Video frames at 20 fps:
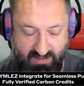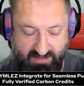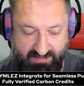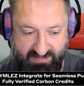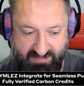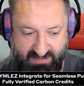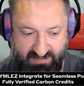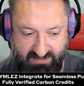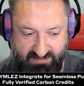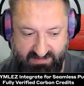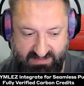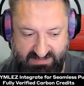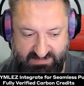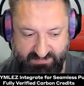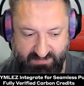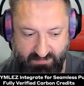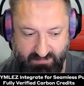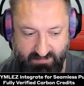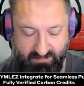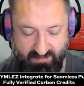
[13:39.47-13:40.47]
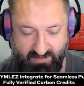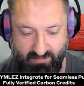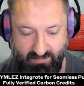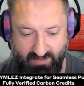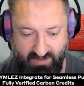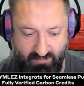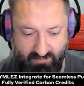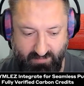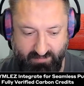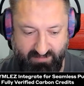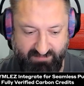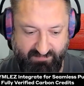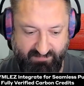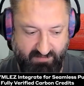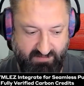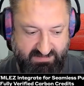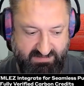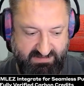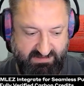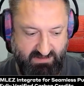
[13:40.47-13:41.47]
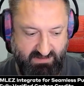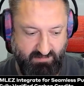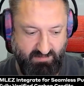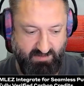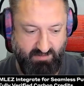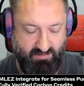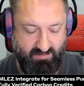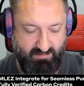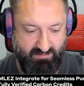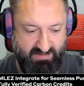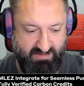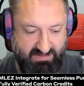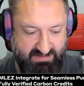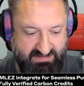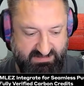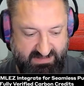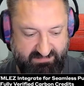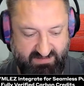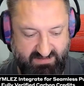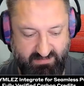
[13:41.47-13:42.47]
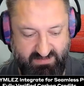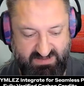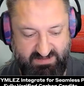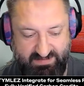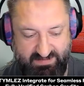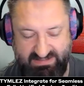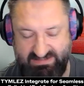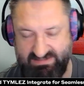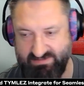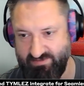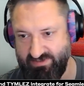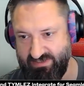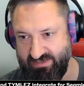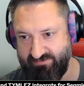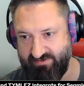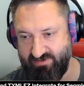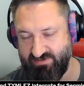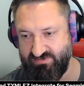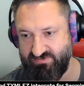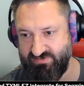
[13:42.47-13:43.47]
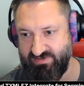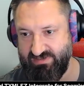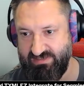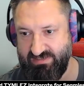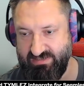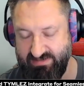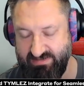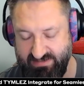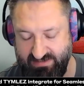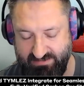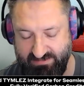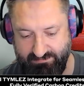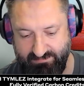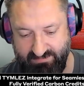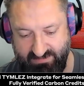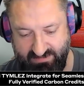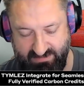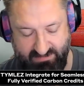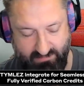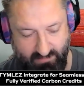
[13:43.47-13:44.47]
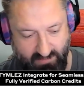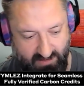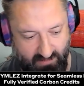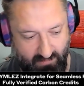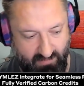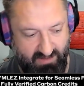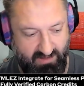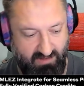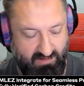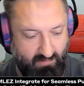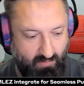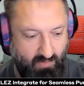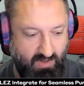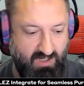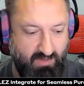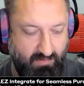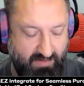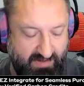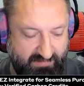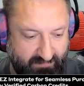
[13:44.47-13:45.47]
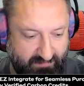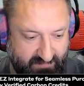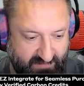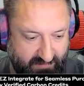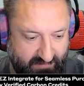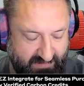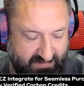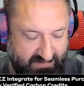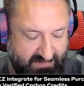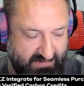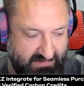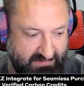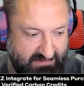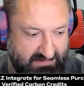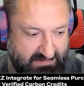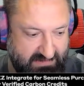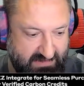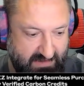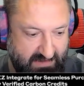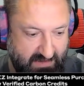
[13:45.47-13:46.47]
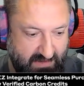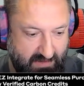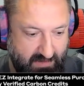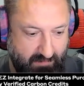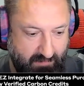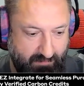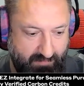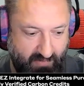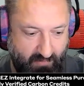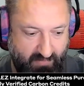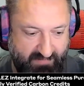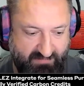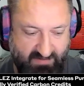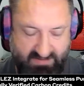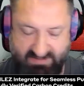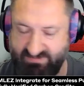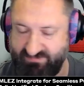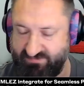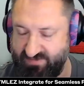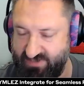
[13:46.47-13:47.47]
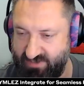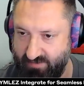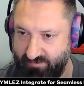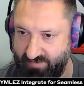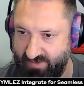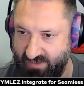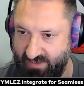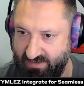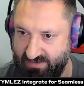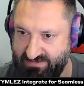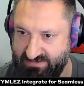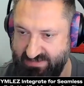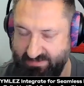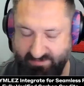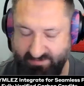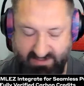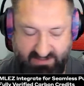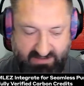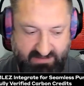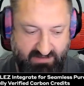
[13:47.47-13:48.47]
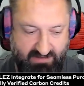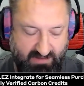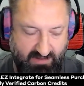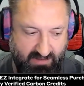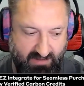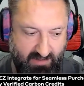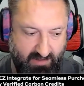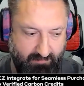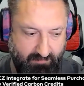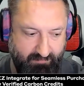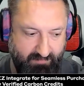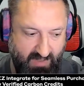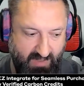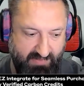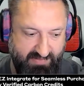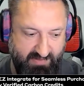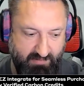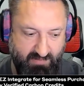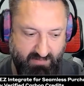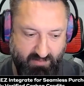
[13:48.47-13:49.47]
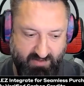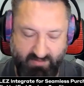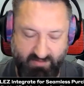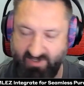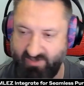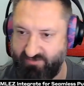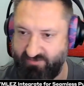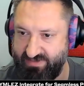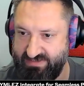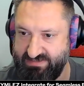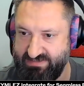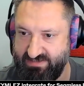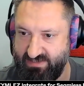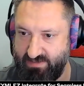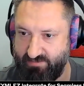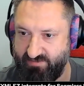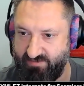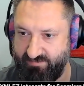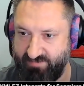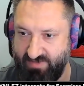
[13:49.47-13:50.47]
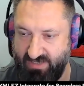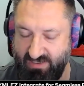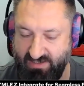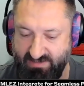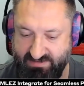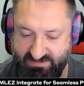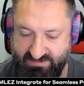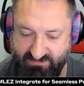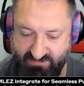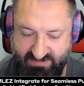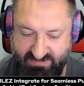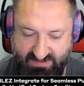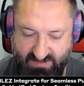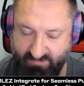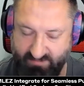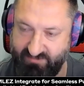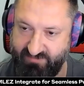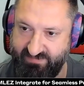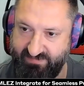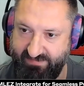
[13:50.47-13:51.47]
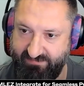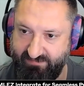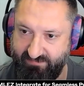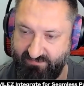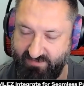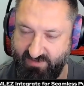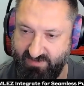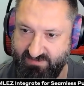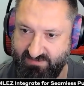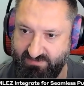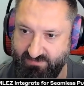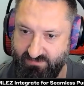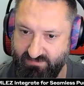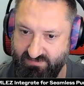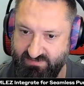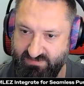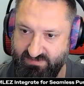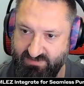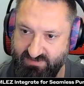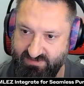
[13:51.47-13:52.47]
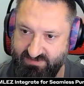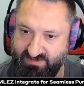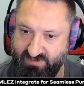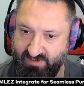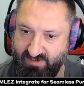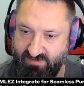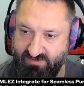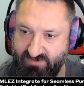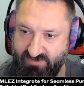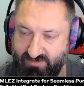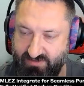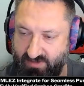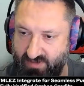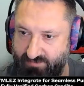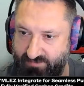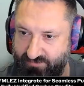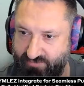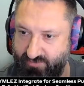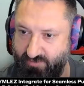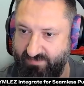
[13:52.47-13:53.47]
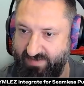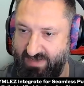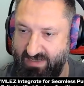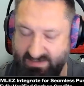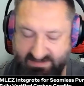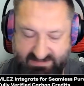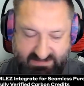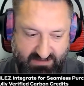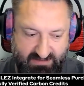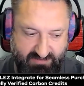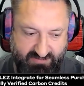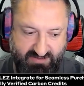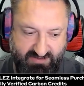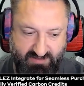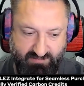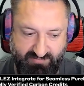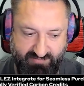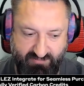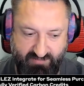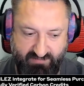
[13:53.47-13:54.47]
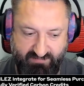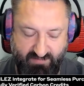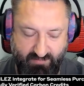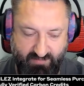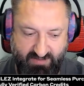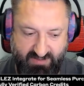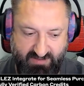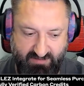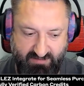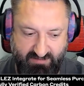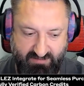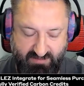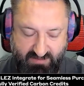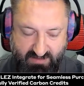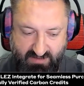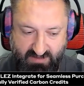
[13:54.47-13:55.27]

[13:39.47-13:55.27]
I think that's probably where we'll be focusing at the moment, because every time we speak to someone here in Australia, they're quite a while away from doing things. But we've got some really good pilots happening. I think we want to increase the number of pilots across a number of different verticals, just to kind of prove out our solution and prove that we can